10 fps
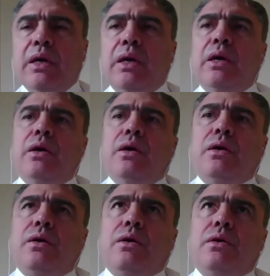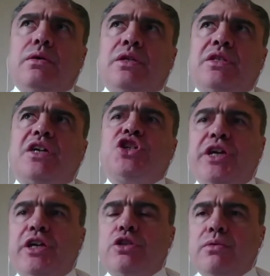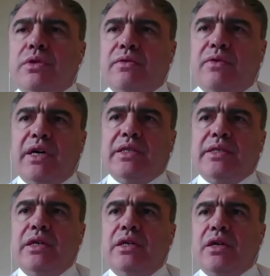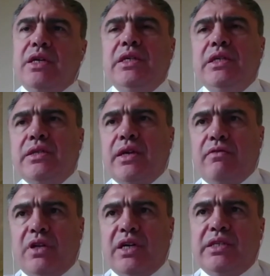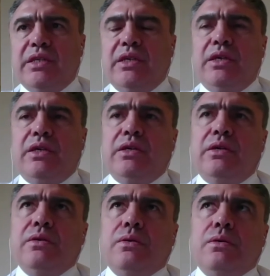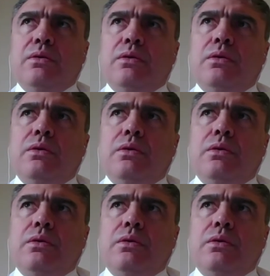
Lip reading: again, it was already mentioned that at all levels of